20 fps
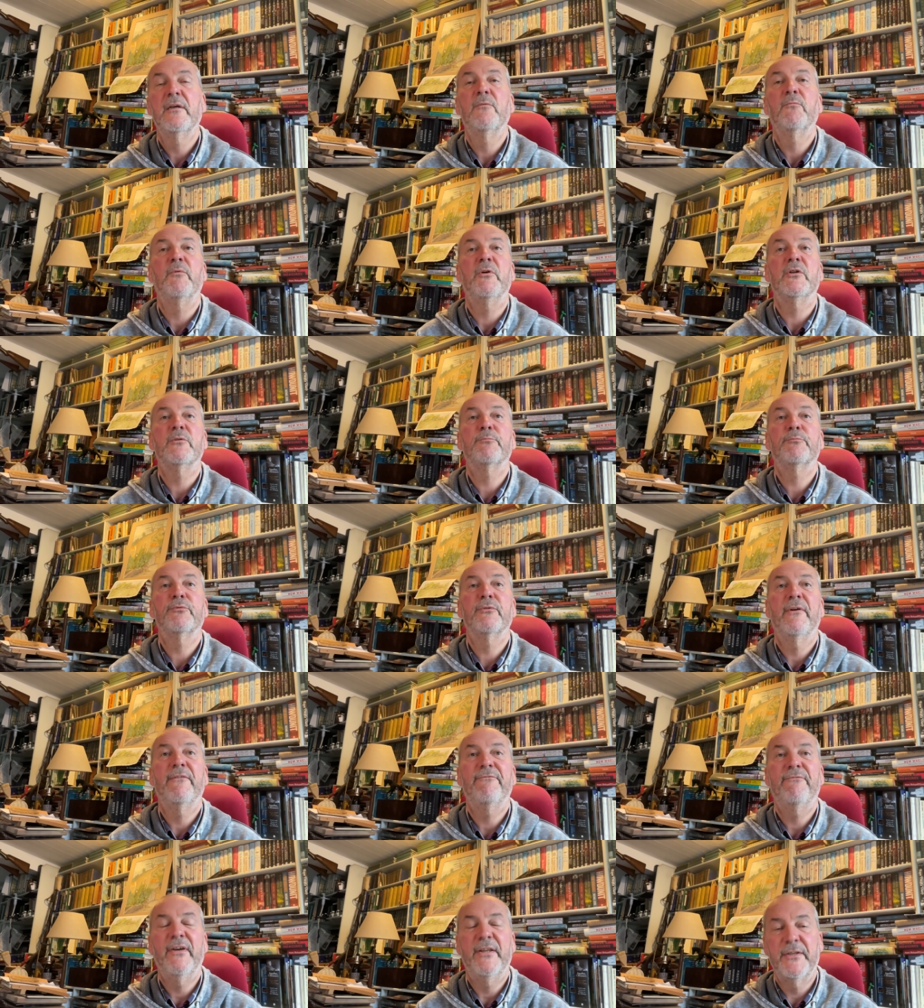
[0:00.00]
which
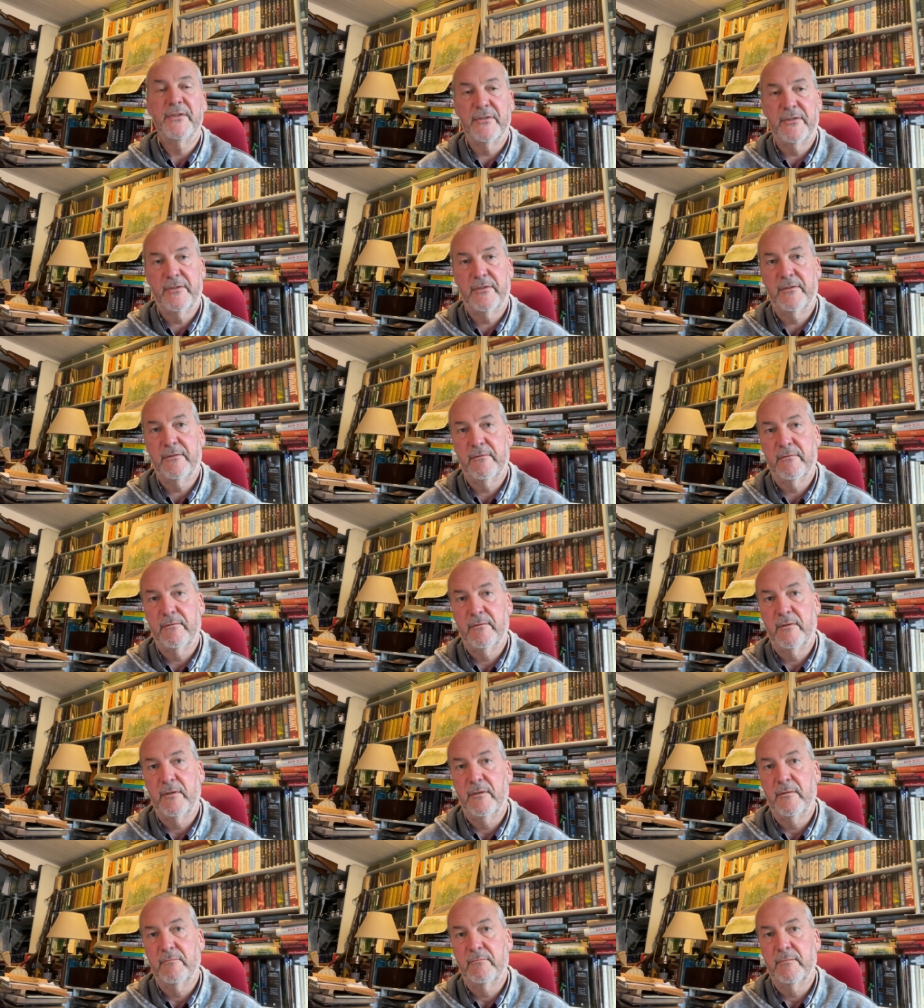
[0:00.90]
prevents
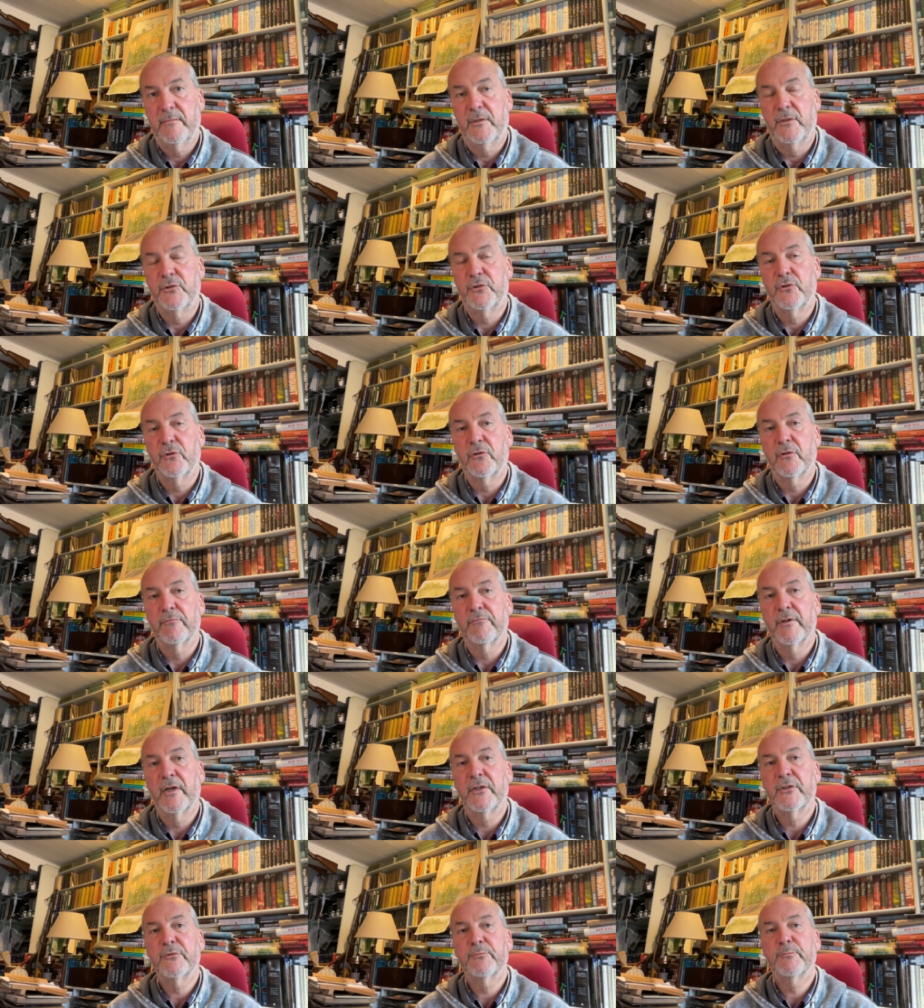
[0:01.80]
a sugar
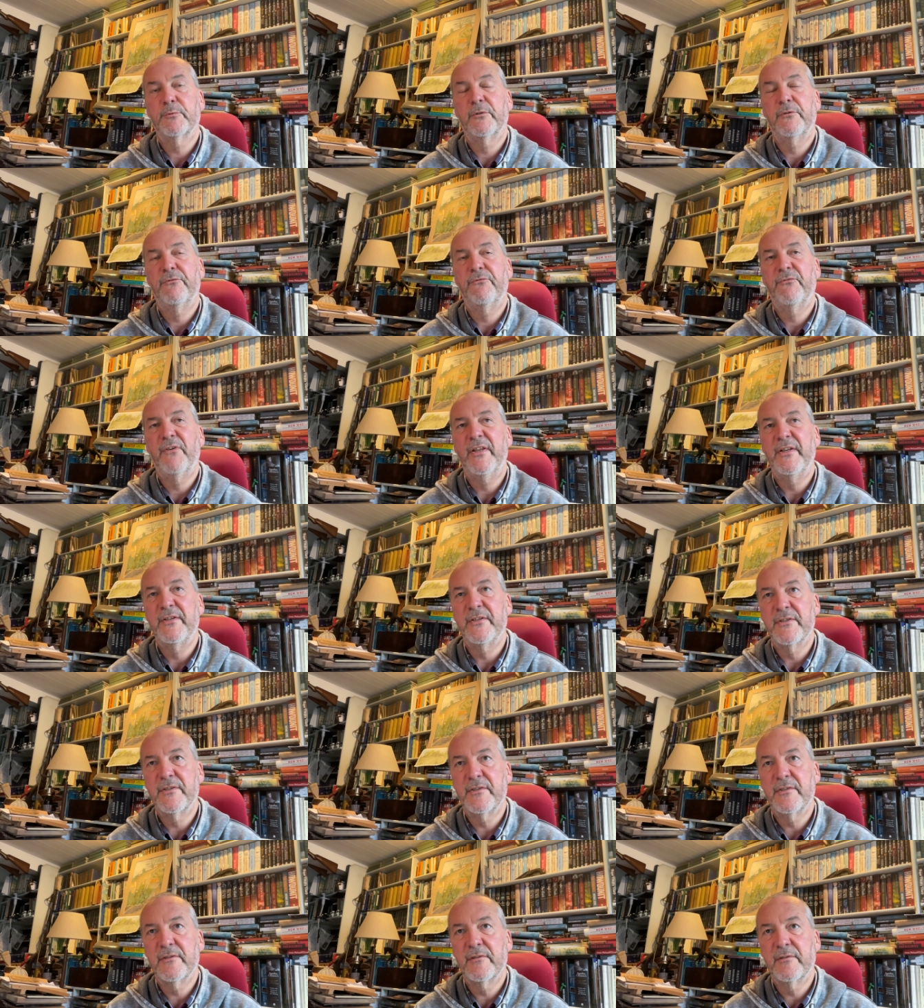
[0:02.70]
rush,
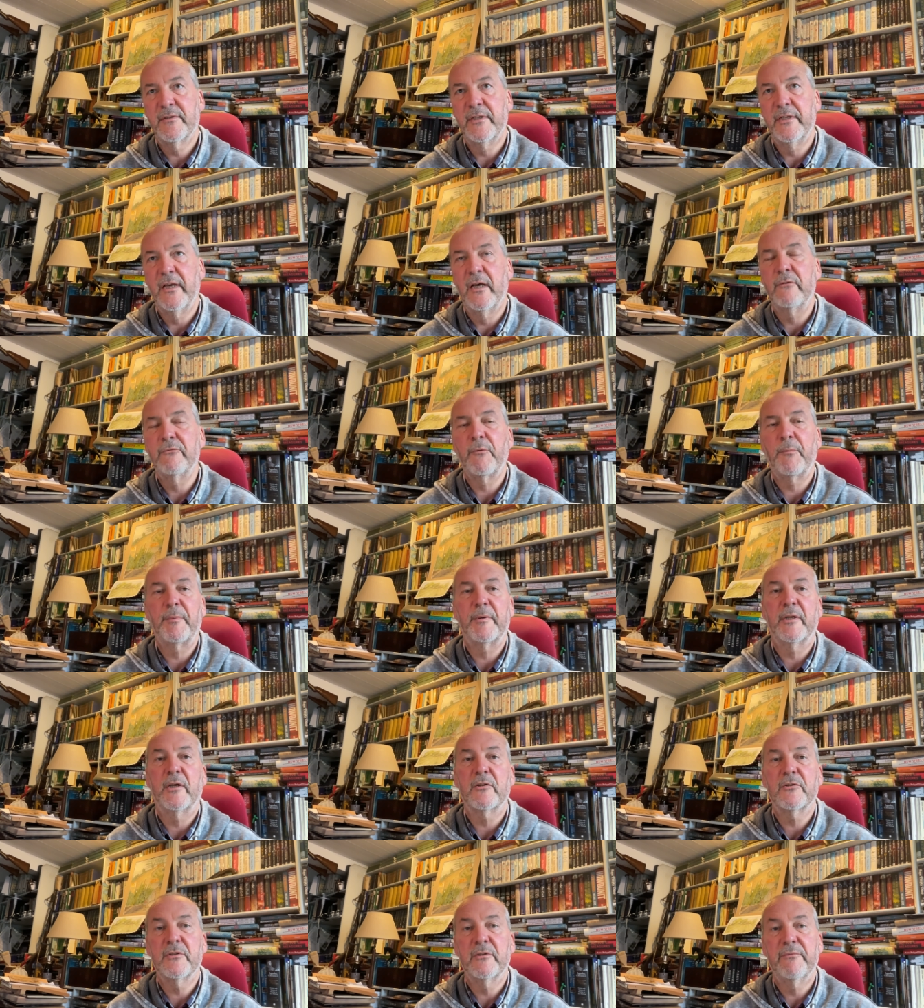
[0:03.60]
prevents the
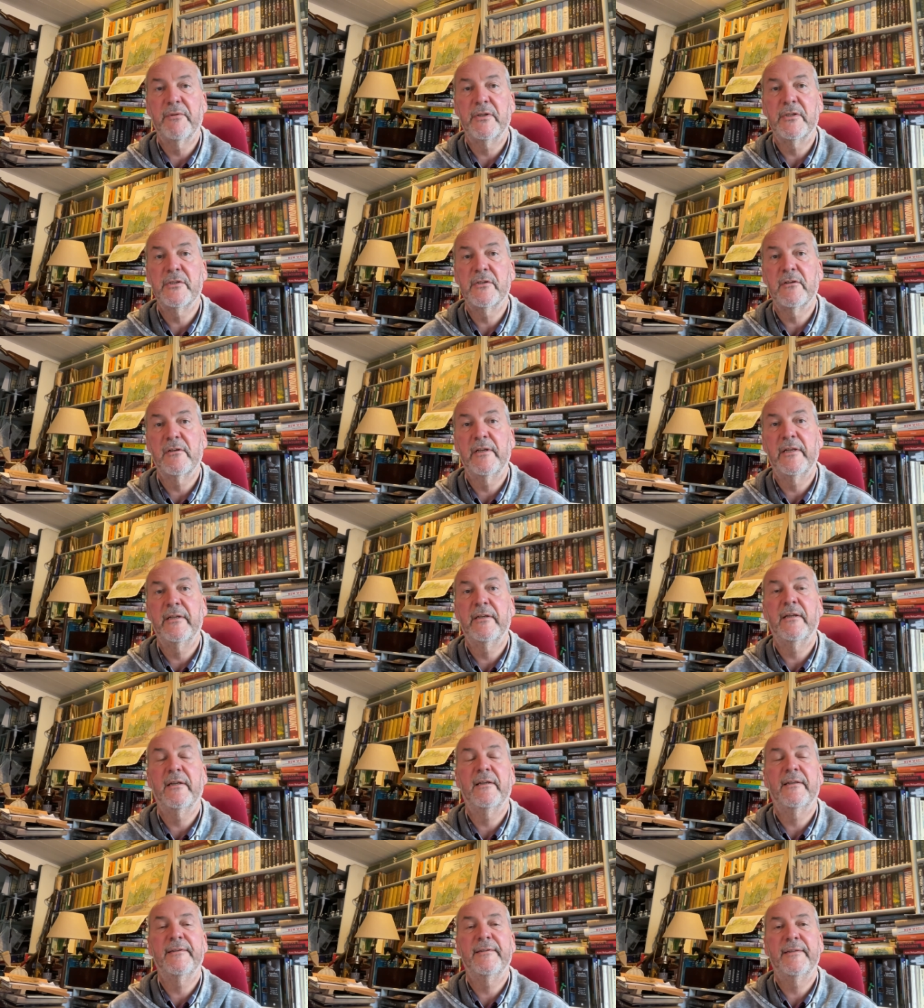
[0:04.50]
overproduction of insulin,
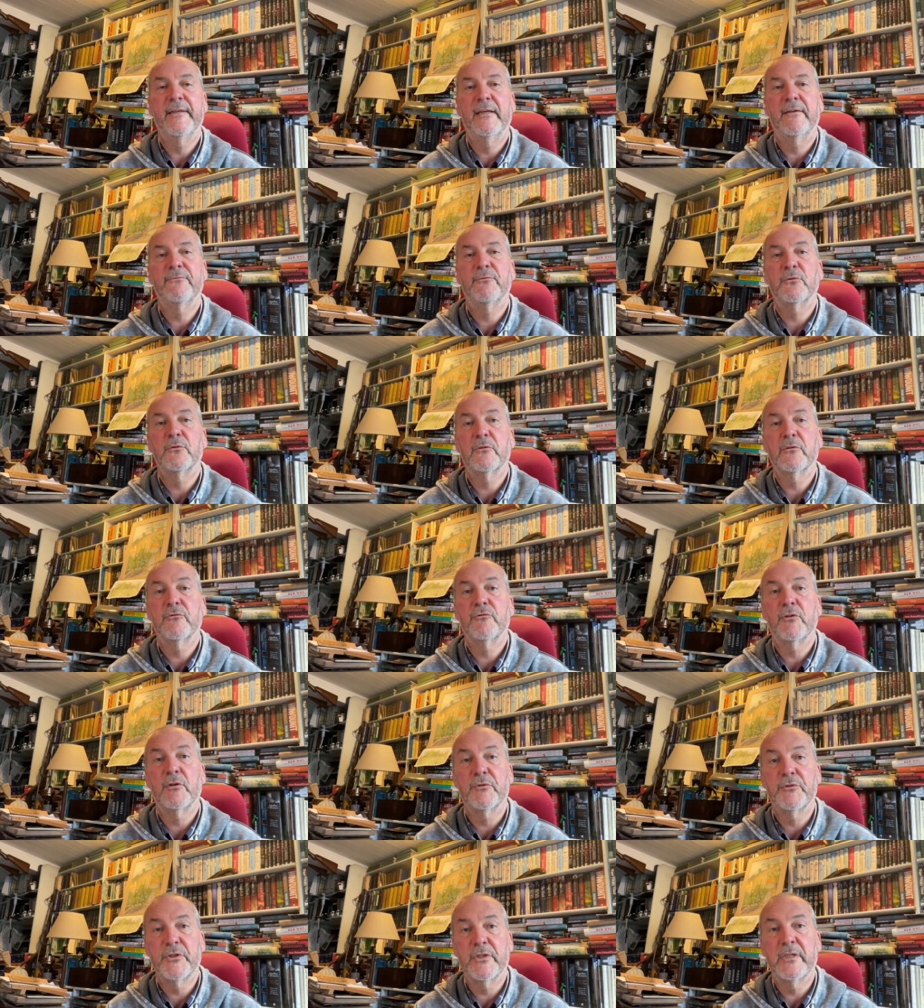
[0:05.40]
and therefore
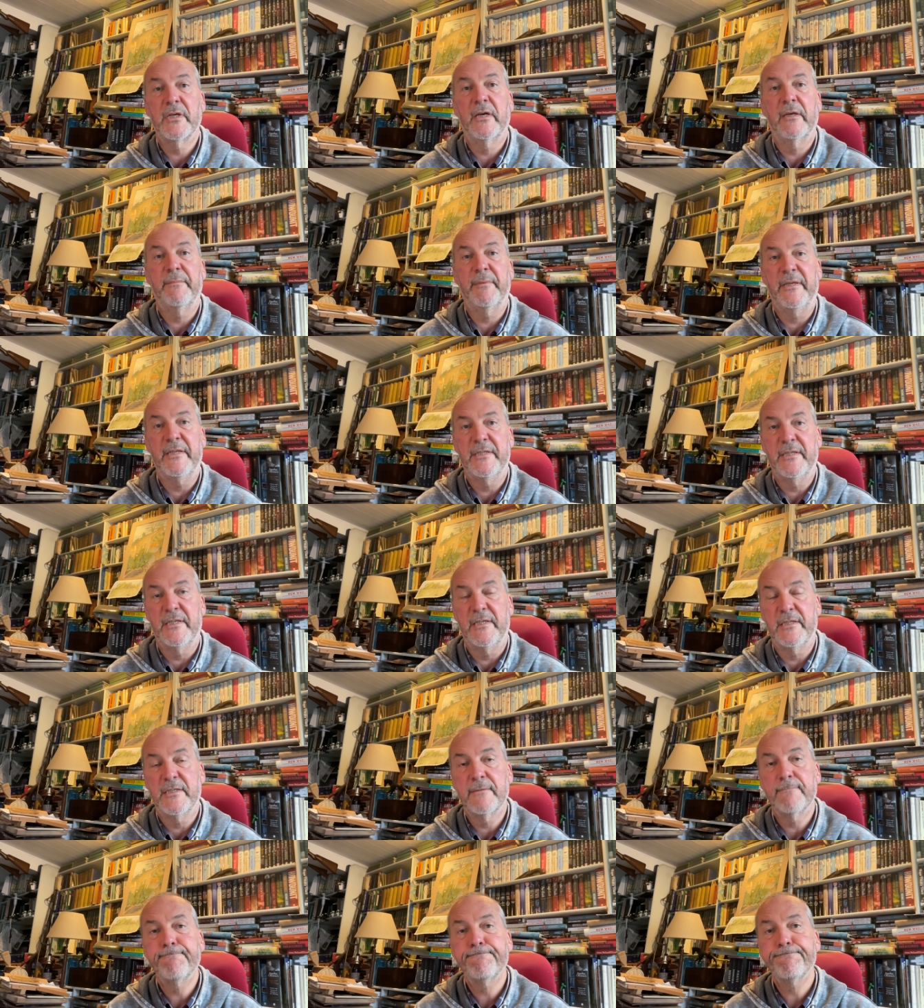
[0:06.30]
controls your
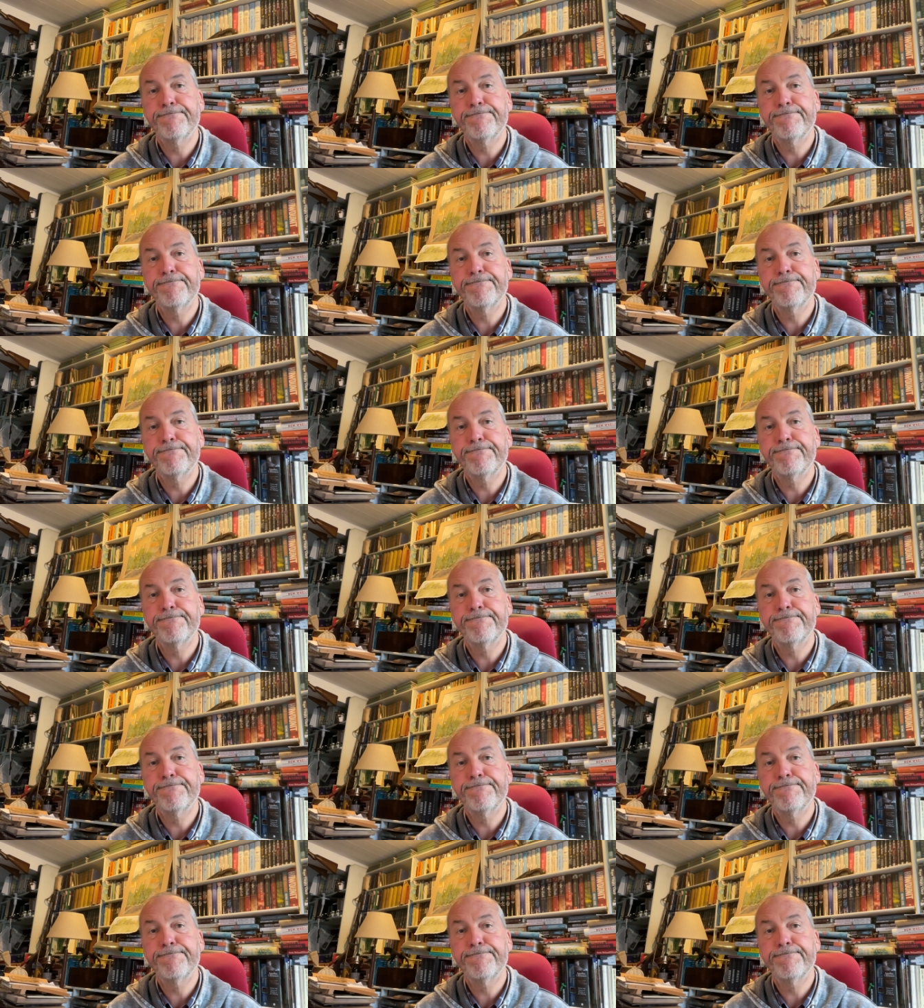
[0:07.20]
diabetes.